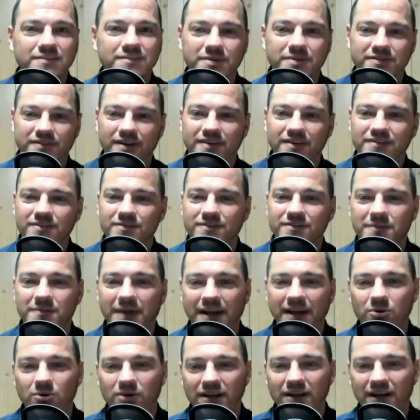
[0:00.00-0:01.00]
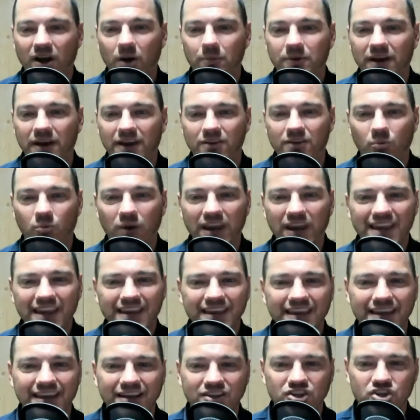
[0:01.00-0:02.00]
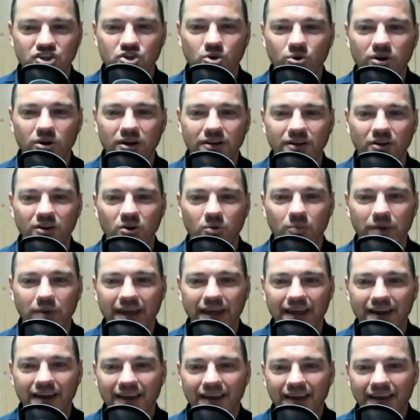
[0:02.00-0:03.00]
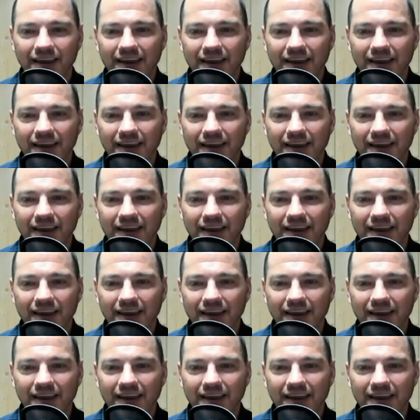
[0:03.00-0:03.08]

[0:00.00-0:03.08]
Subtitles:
but it's also somebody who can help you on the wing. He can shoot it a little bit.